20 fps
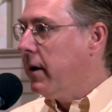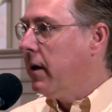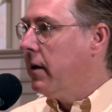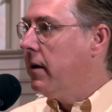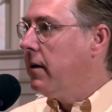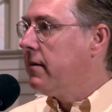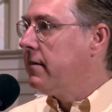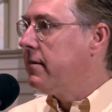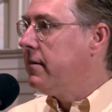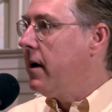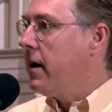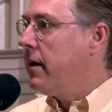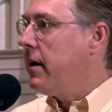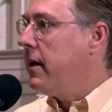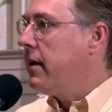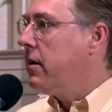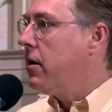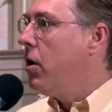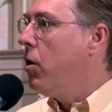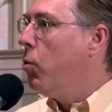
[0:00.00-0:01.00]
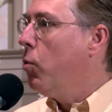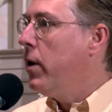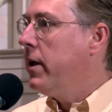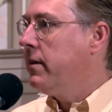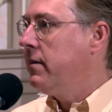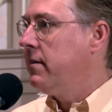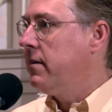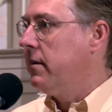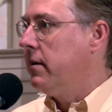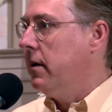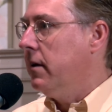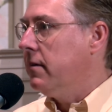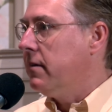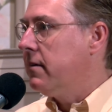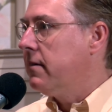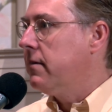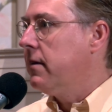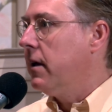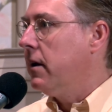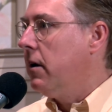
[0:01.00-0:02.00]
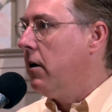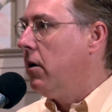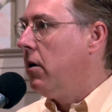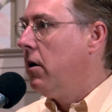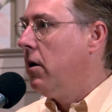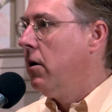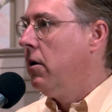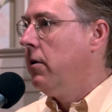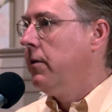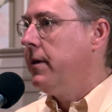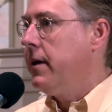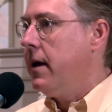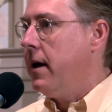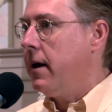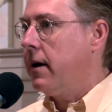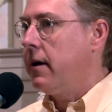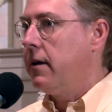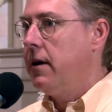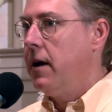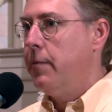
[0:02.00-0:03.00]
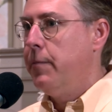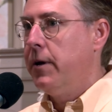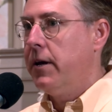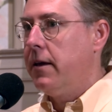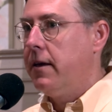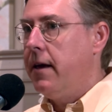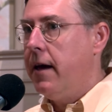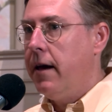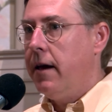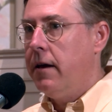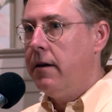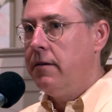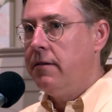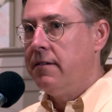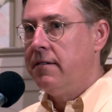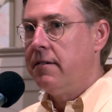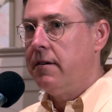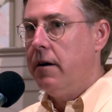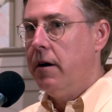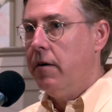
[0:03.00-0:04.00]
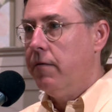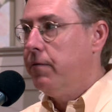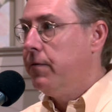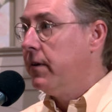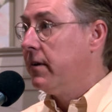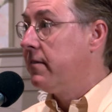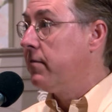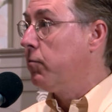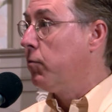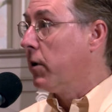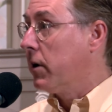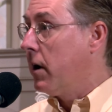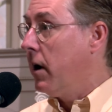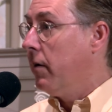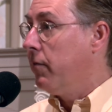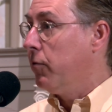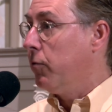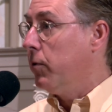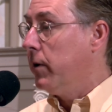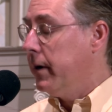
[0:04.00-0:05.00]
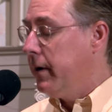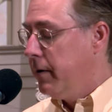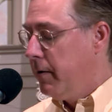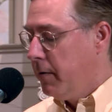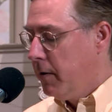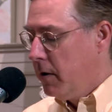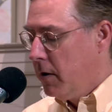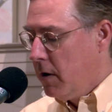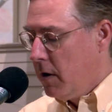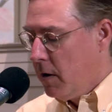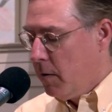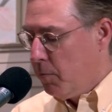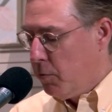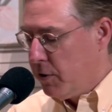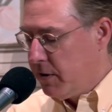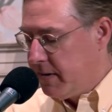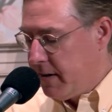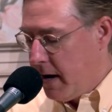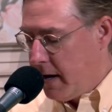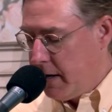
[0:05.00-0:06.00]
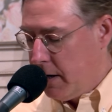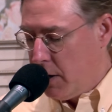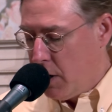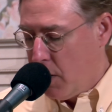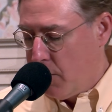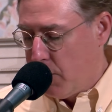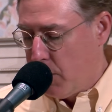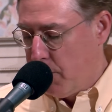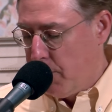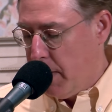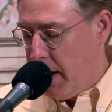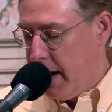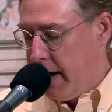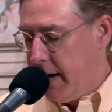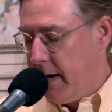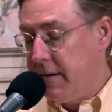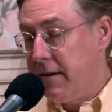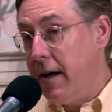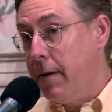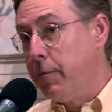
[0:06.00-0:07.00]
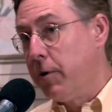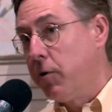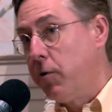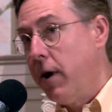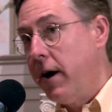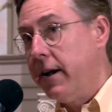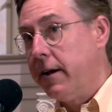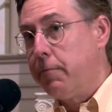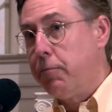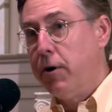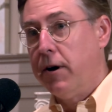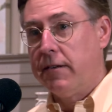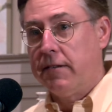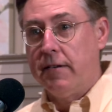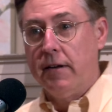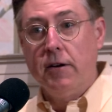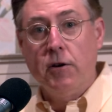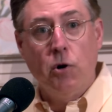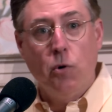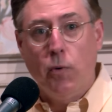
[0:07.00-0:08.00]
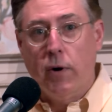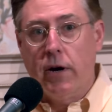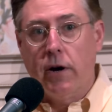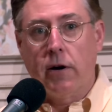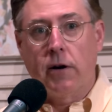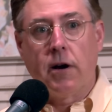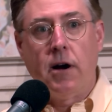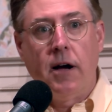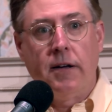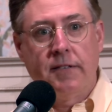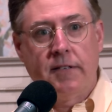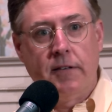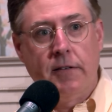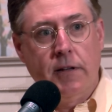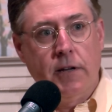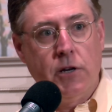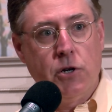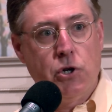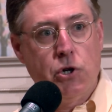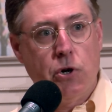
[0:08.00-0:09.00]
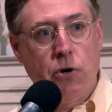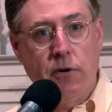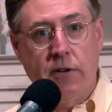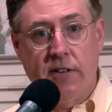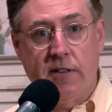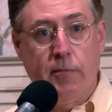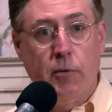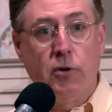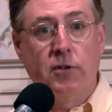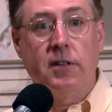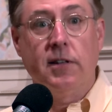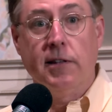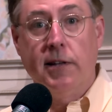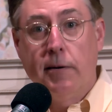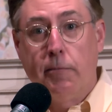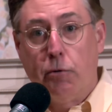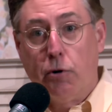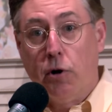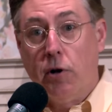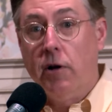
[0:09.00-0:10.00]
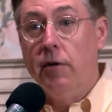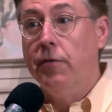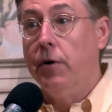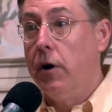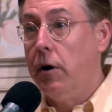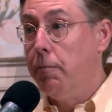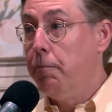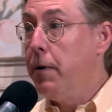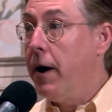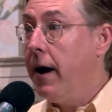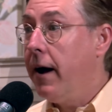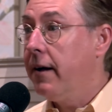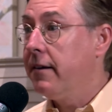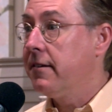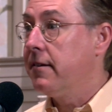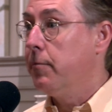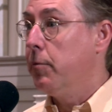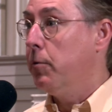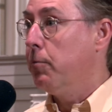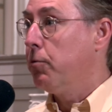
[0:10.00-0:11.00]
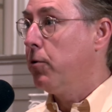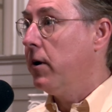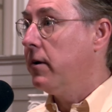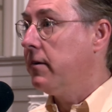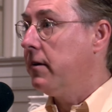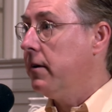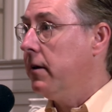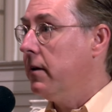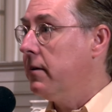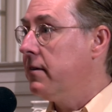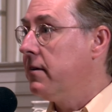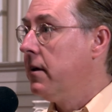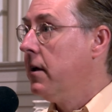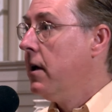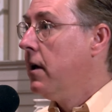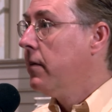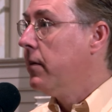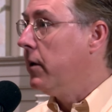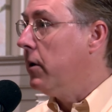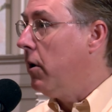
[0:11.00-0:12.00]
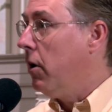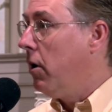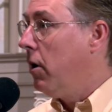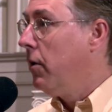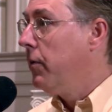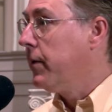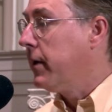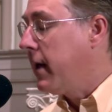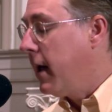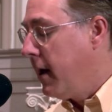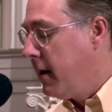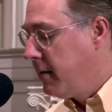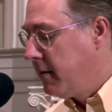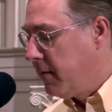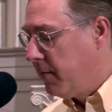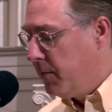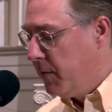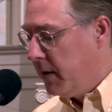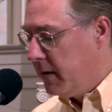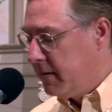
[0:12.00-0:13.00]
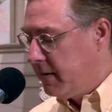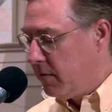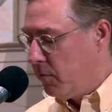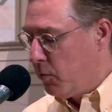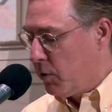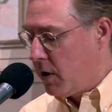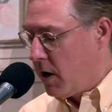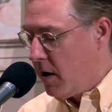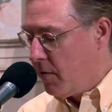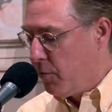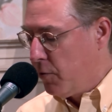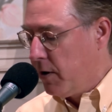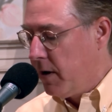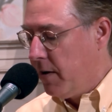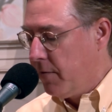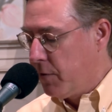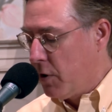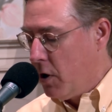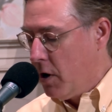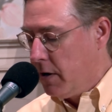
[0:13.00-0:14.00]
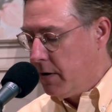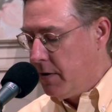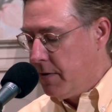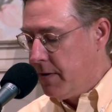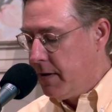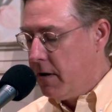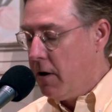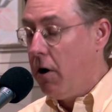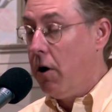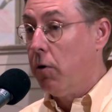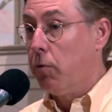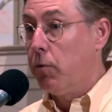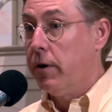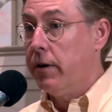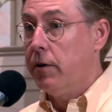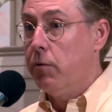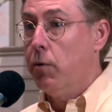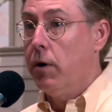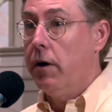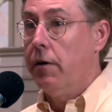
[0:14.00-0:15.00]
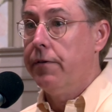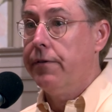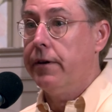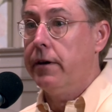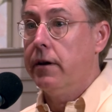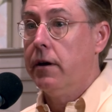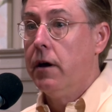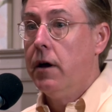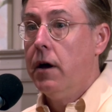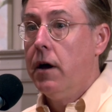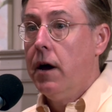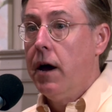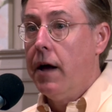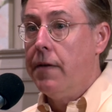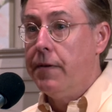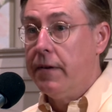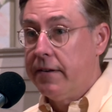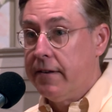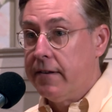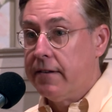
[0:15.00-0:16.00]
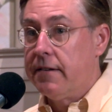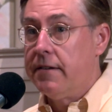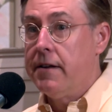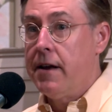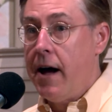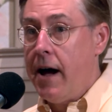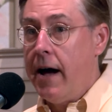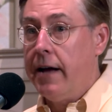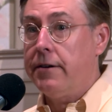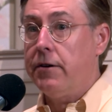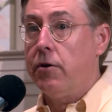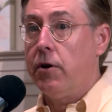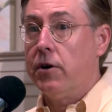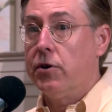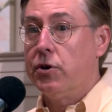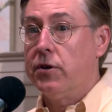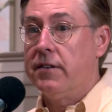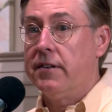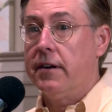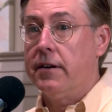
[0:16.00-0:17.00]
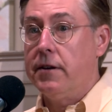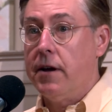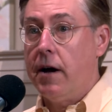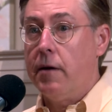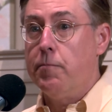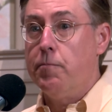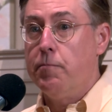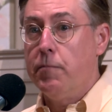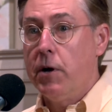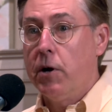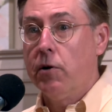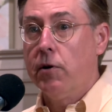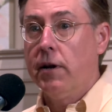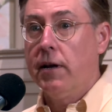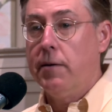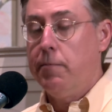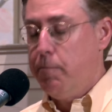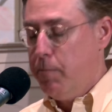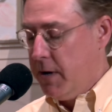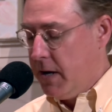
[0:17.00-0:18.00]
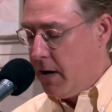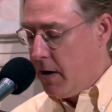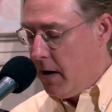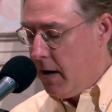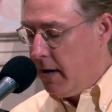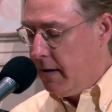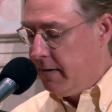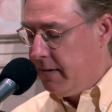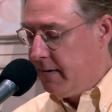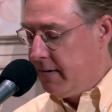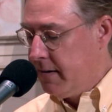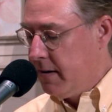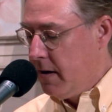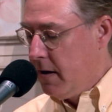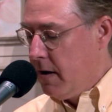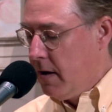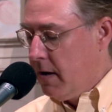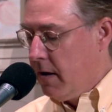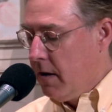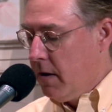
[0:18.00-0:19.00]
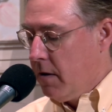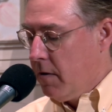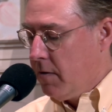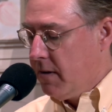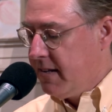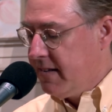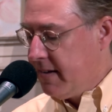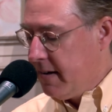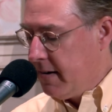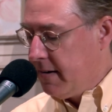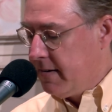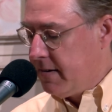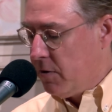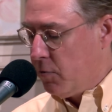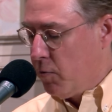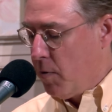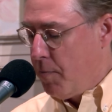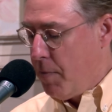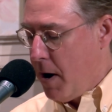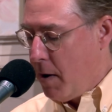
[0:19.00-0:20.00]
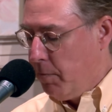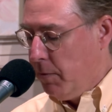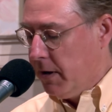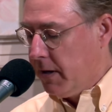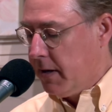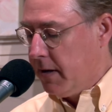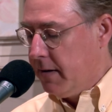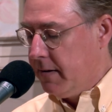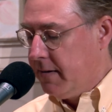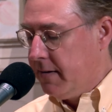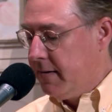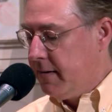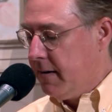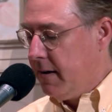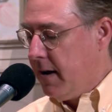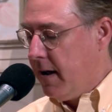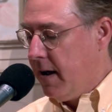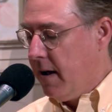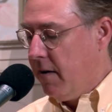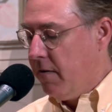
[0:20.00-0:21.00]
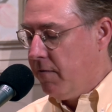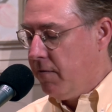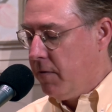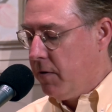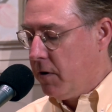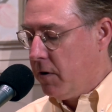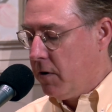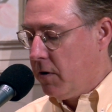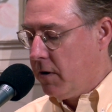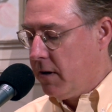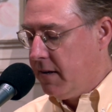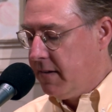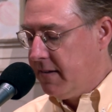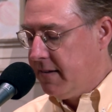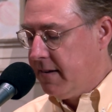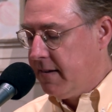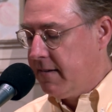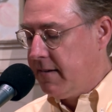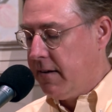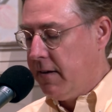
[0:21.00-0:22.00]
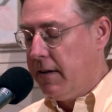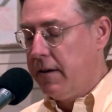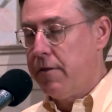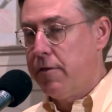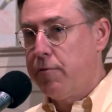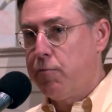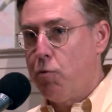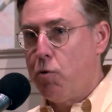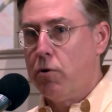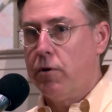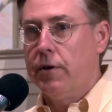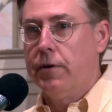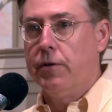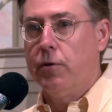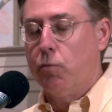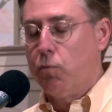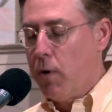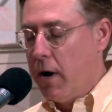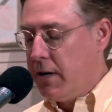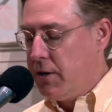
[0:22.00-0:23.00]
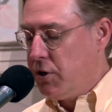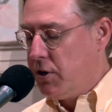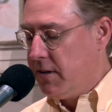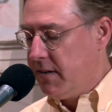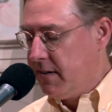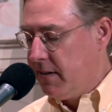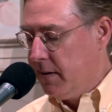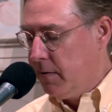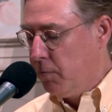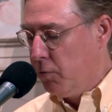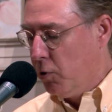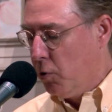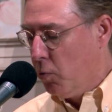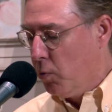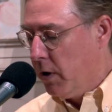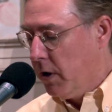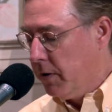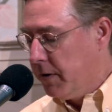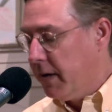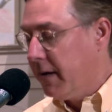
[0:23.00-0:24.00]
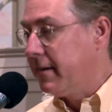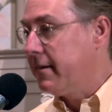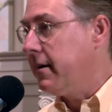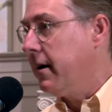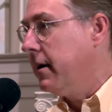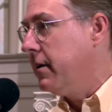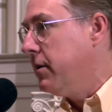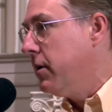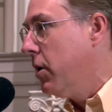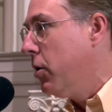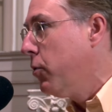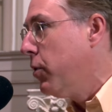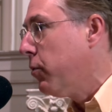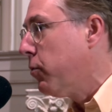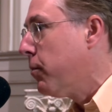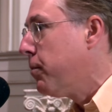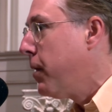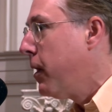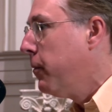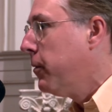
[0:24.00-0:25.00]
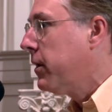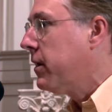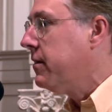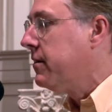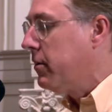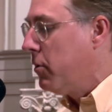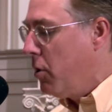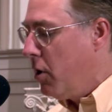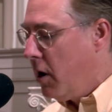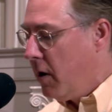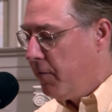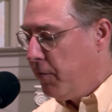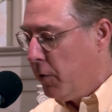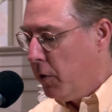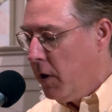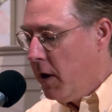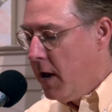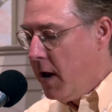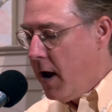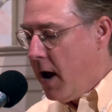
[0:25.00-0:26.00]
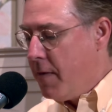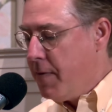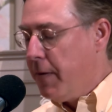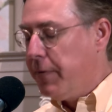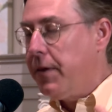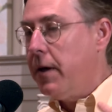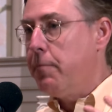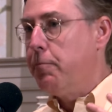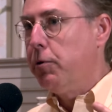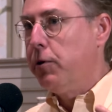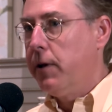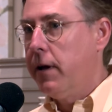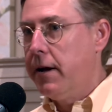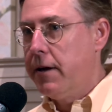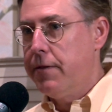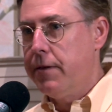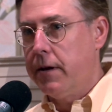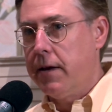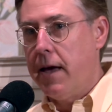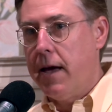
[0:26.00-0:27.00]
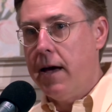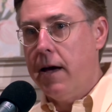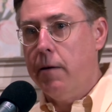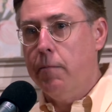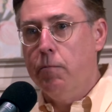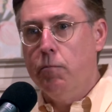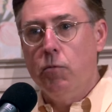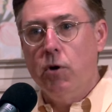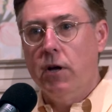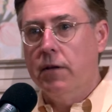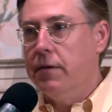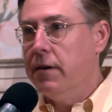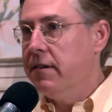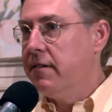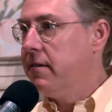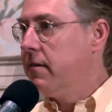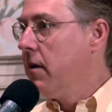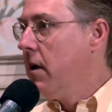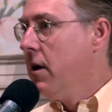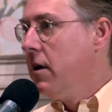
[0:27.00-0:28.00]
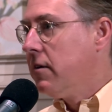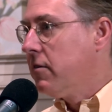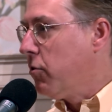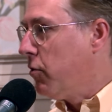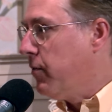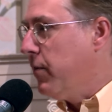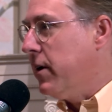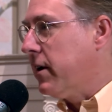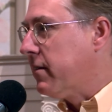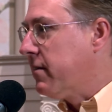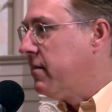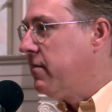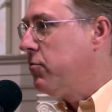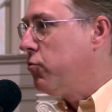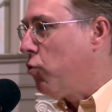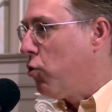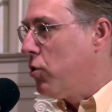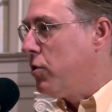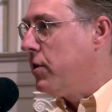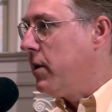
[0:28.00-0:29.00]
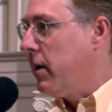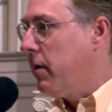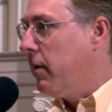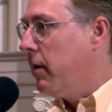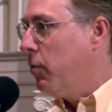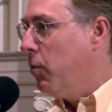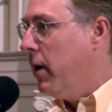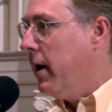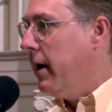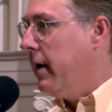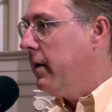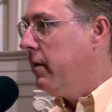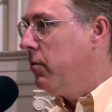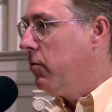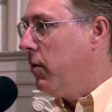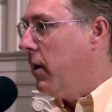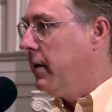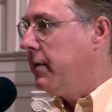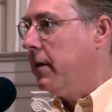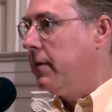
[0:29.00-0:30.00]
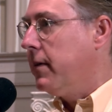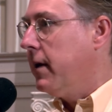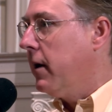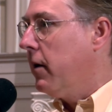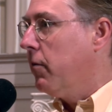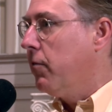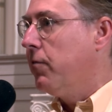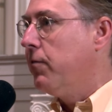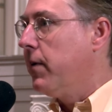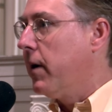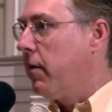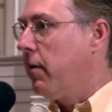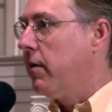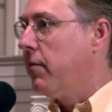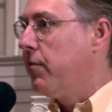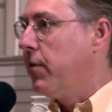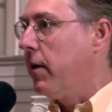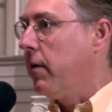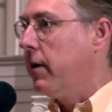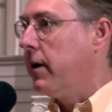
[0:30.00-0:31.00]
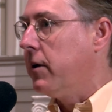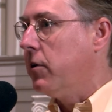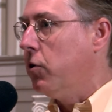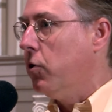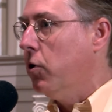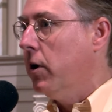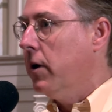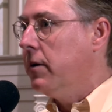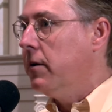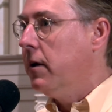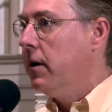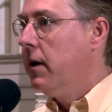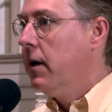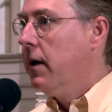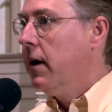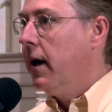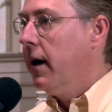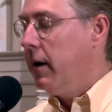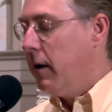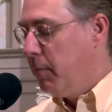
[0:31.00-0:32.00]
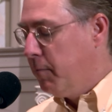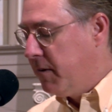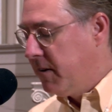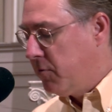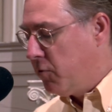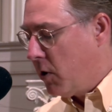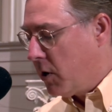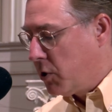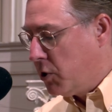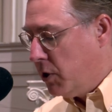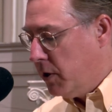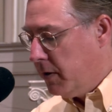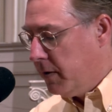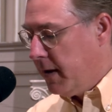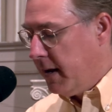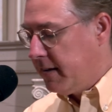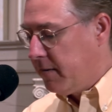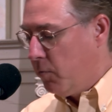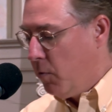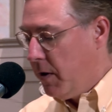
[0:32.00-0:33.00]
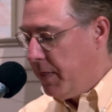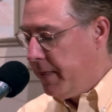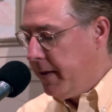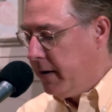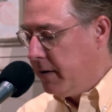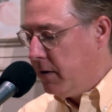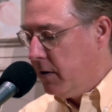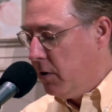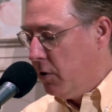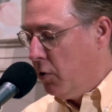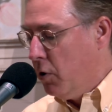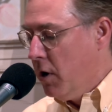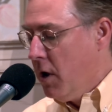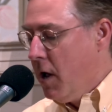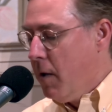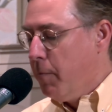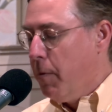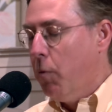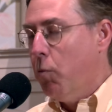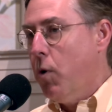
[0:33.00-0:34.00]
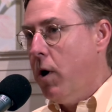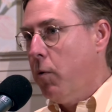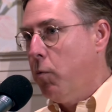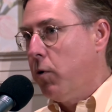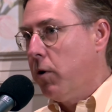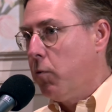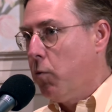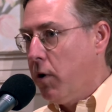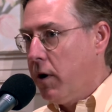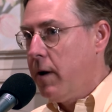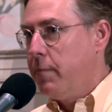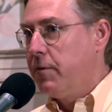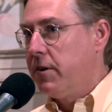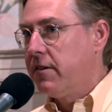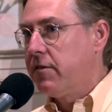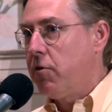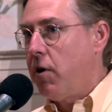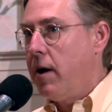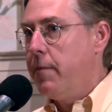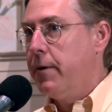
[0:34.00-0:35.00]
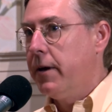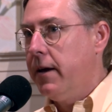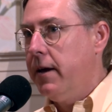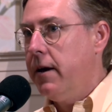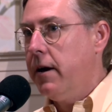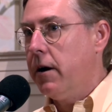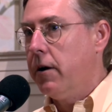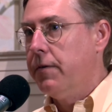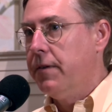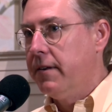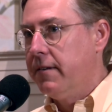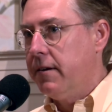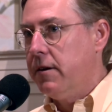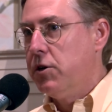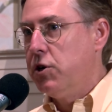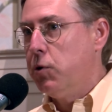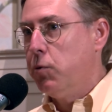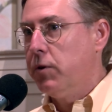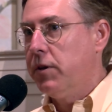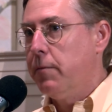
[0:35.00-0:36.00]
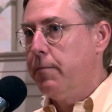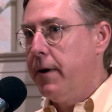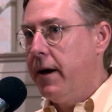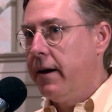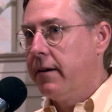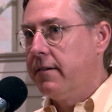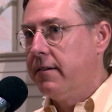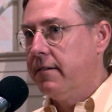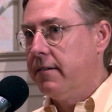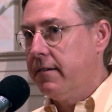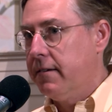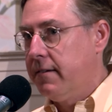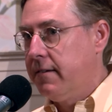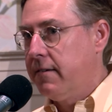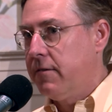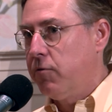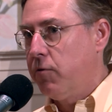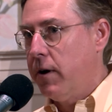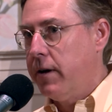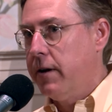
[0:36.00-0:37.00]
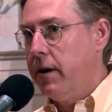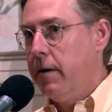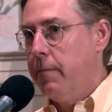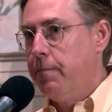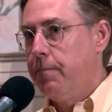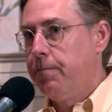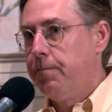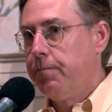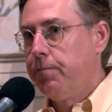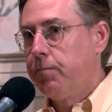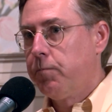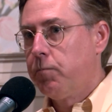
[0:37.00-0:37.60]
It is not a coincidence that all the economic gains of this recovery, presided over by a Democratic president who we are constantly assured is the most liberal of all possible presidents, that all the gains of this recovery have gone to the already wealthy. And this is not, or I should say, not merely because sinister Republicans have consistently thwarted the righteous liberal will. Yes, I know that Republicans are awful and that they play the game in this sort of extraordinary way, right? That they are very, very good at obstruction. That's what they do. But what, we're, what I'm describing here in this issue with the banks is a straight up